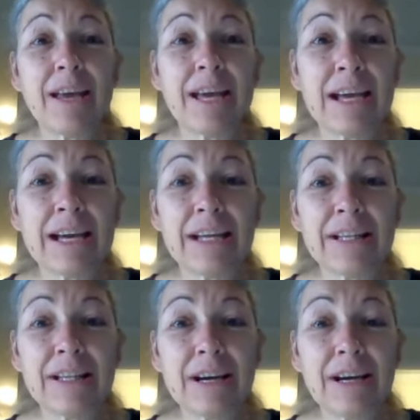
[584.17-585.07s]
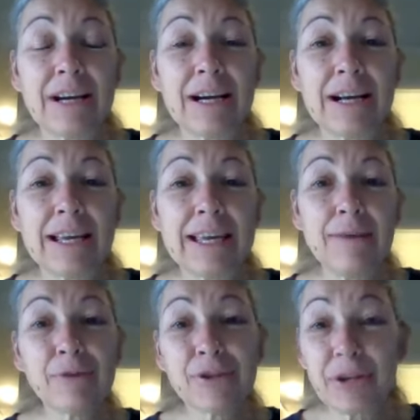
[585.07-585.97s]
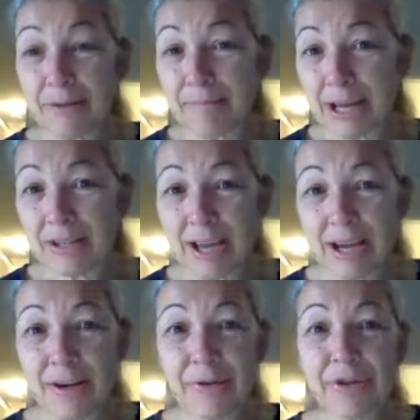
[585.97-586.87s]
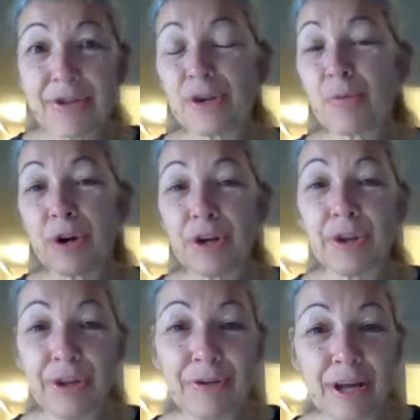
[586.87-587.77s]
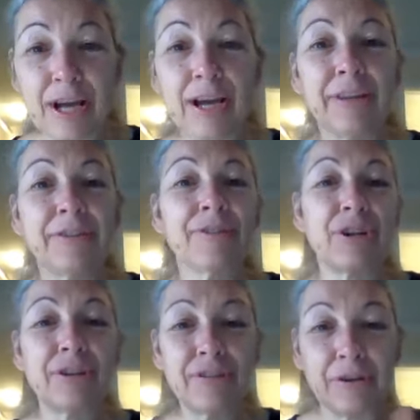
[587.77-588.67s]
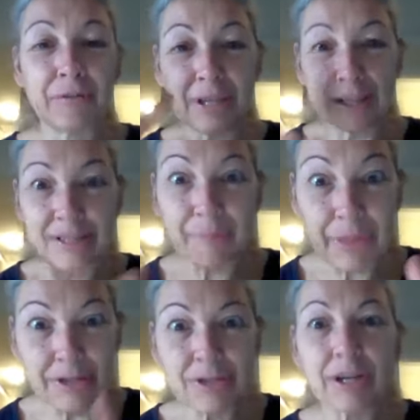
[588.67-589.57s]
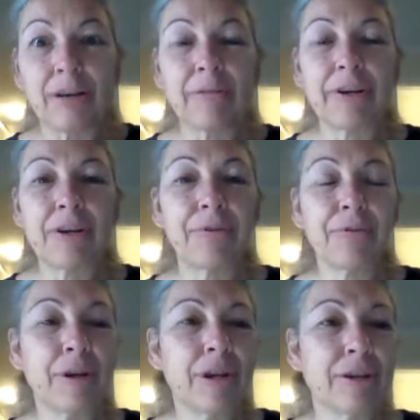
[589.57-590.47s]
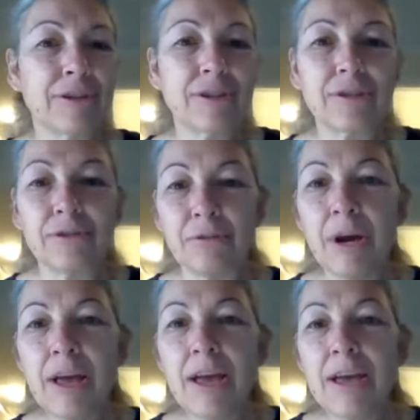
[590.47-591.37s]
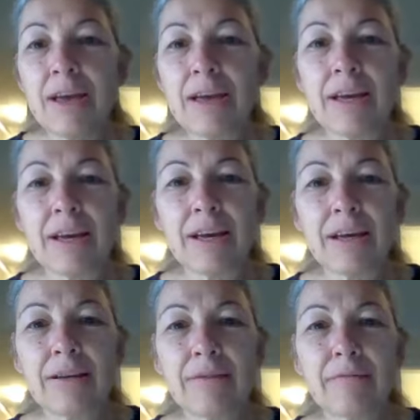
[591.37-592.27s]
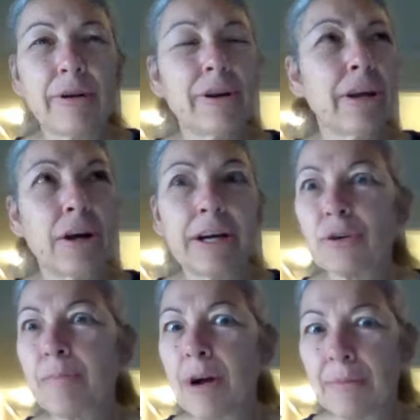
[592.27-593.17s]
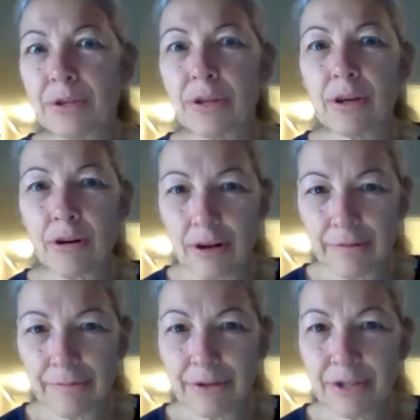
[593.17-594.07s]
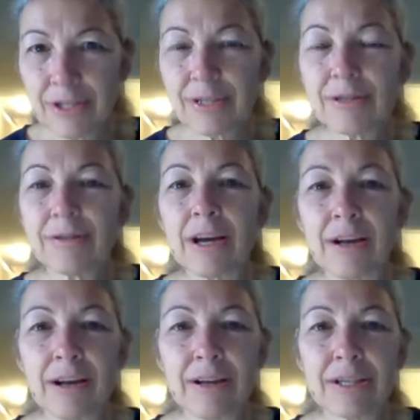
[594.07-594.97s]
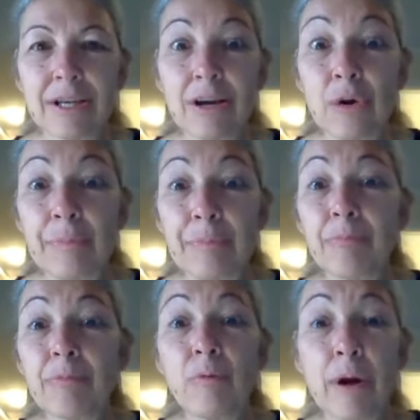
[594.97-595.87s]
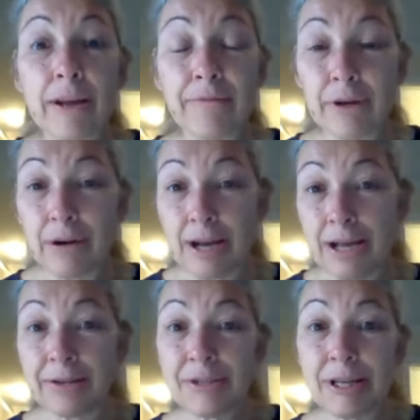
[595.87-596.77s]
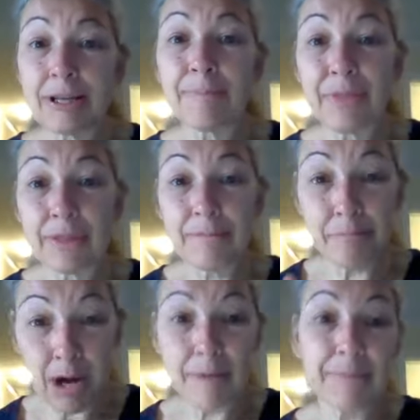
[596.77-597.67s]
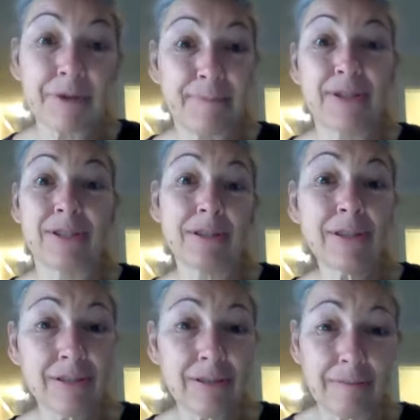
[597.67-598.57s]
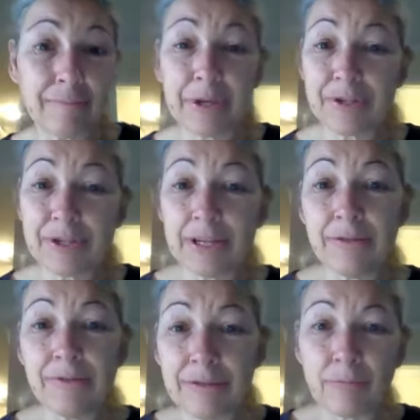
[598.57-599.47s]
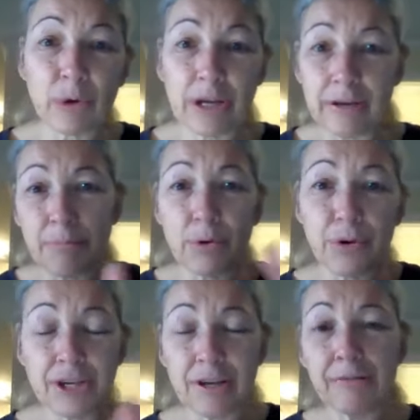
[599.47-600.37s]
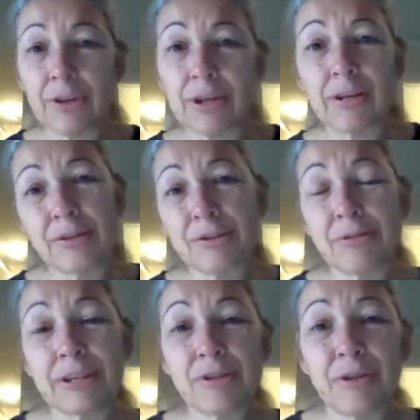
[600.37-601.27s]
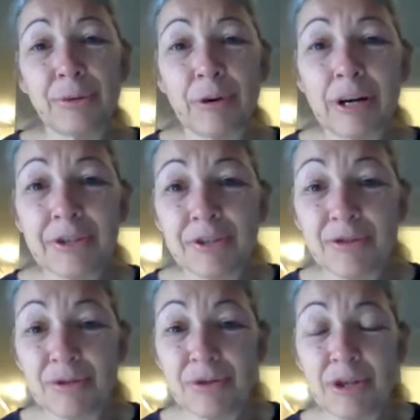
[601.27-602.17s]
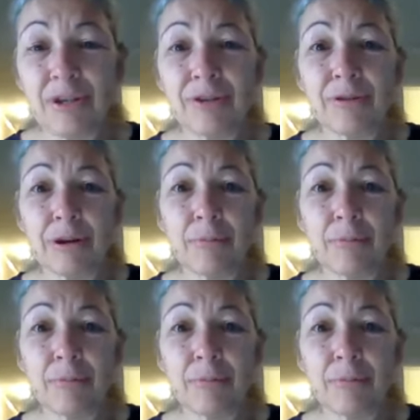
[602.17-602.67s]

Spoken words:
and he was going to come back to the house and start working on the internet and start, you know, get some things done around here that we needed to do. And where did I go? I took mom to the office to help Gwen figure out how to set up mom's business, because now we're kind of merging everything. And so that's all at the warehouse. And so she needed to go